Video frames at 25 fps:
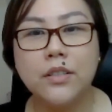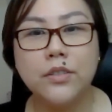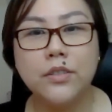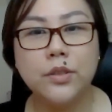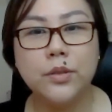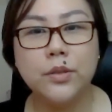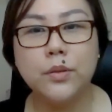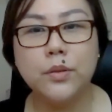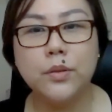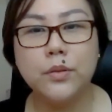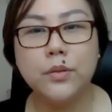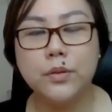
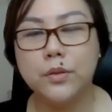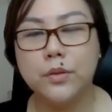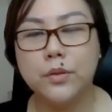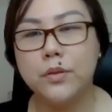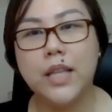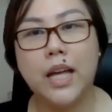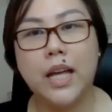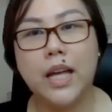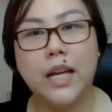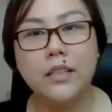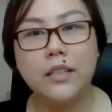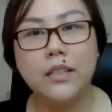to
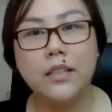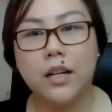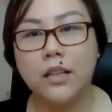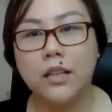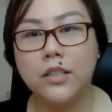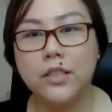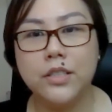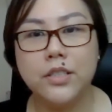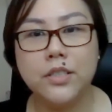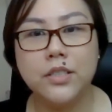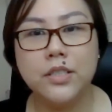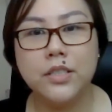
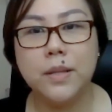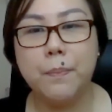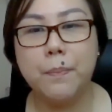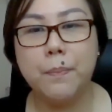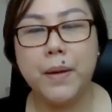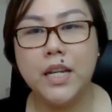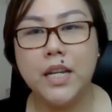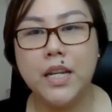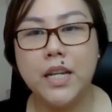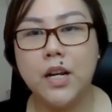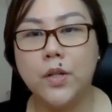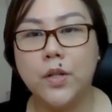$10,
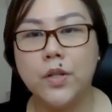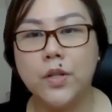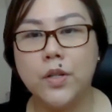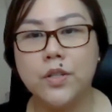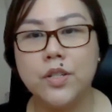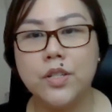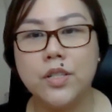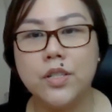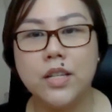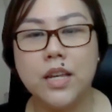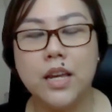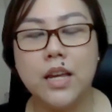depending on
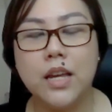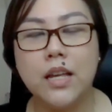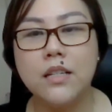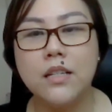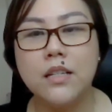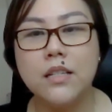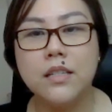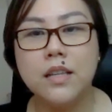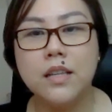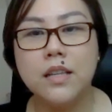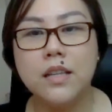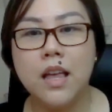your
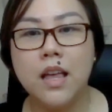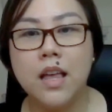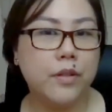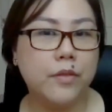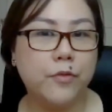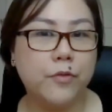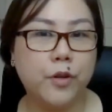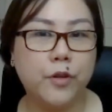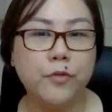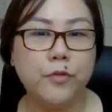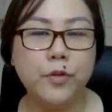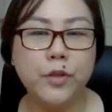skills.
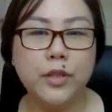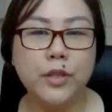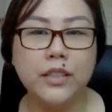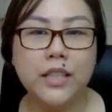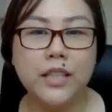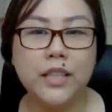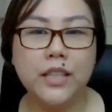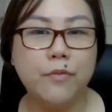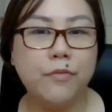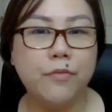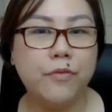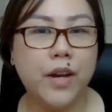For
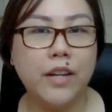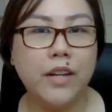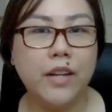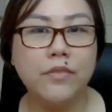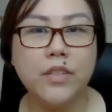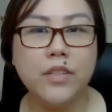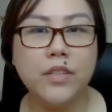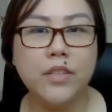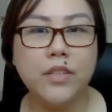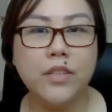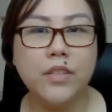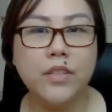full-time,
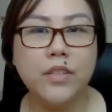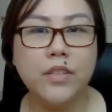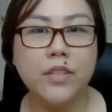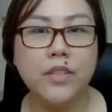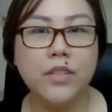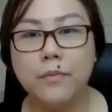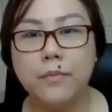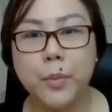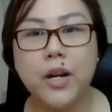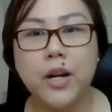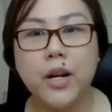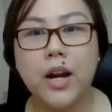
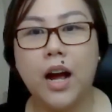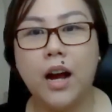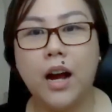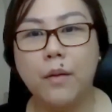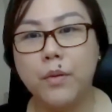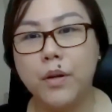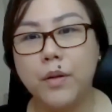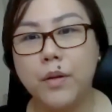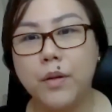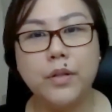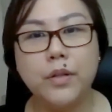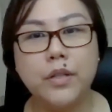$5 per
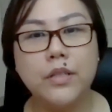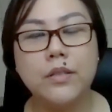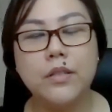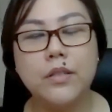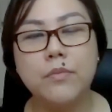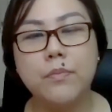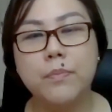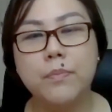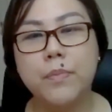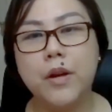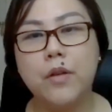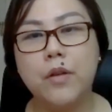hour would
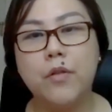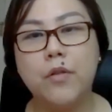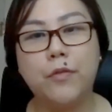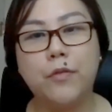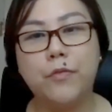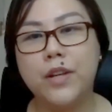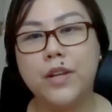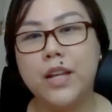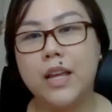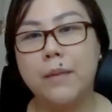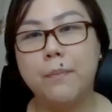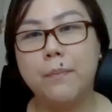
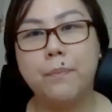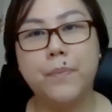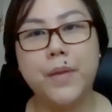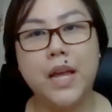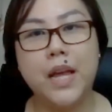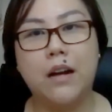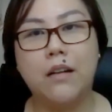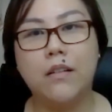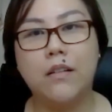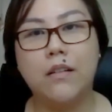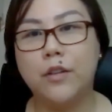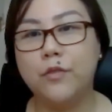roughly
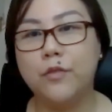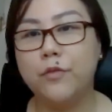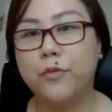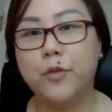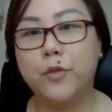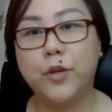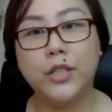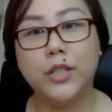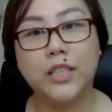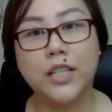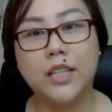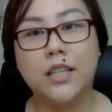be around
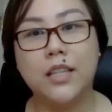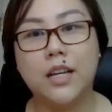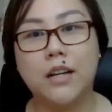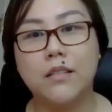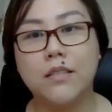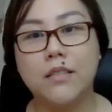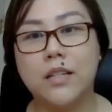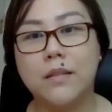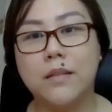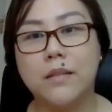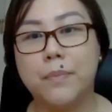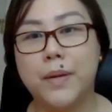
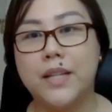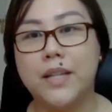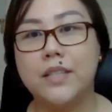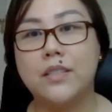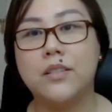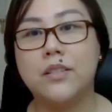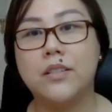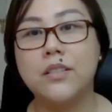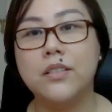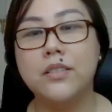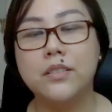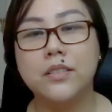40,000
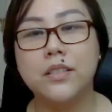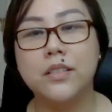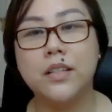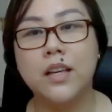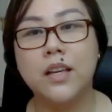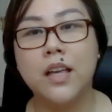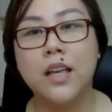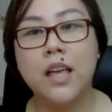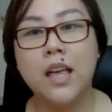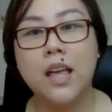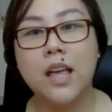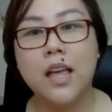pesos.
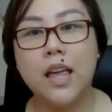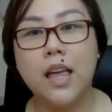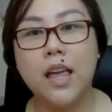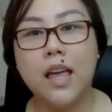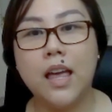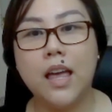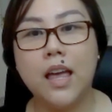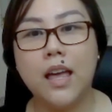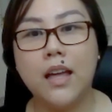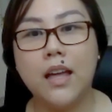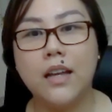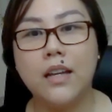
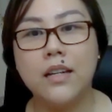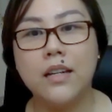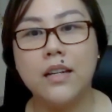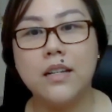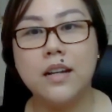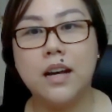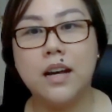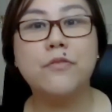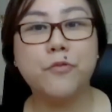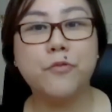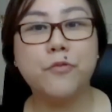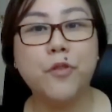And
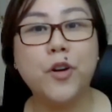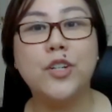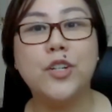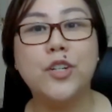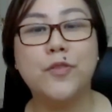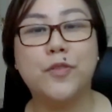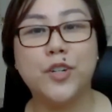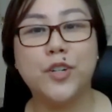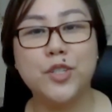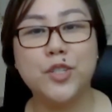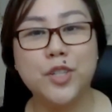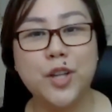for
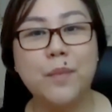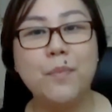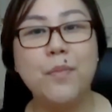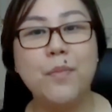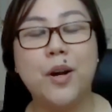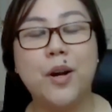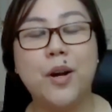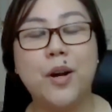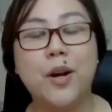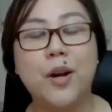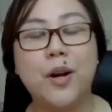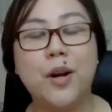some
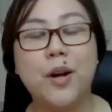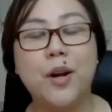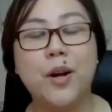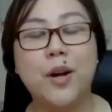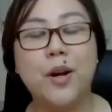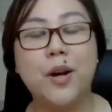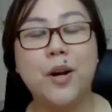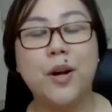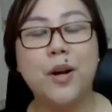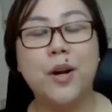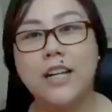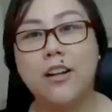companies,
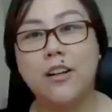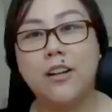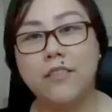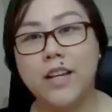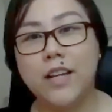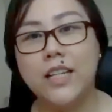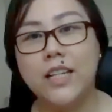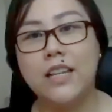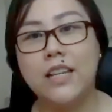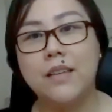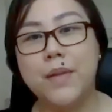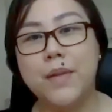that can
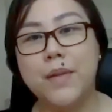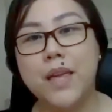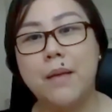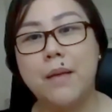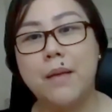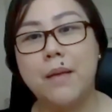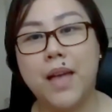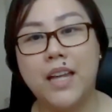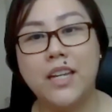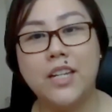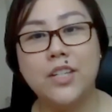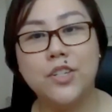already be a
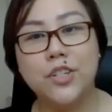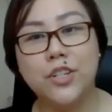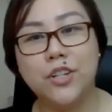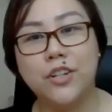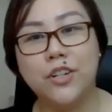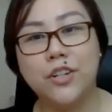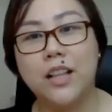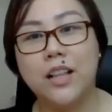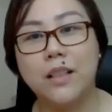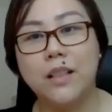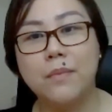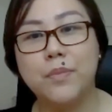
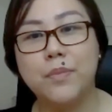managerial